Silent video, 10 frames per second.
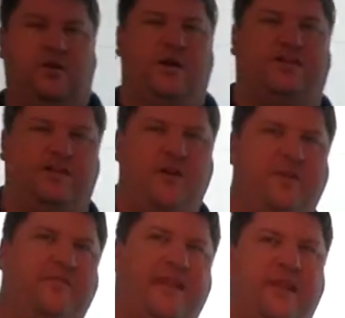Okay, so
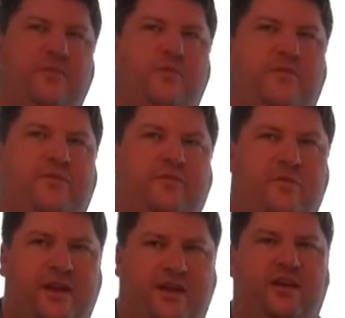now that we've
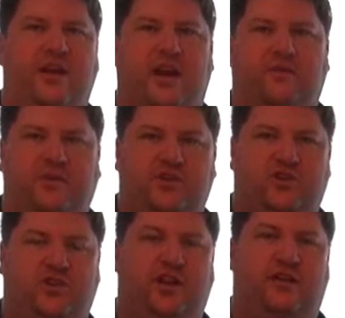created a document and
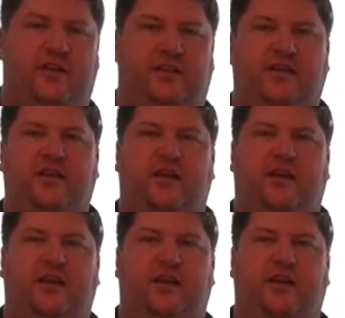shared it,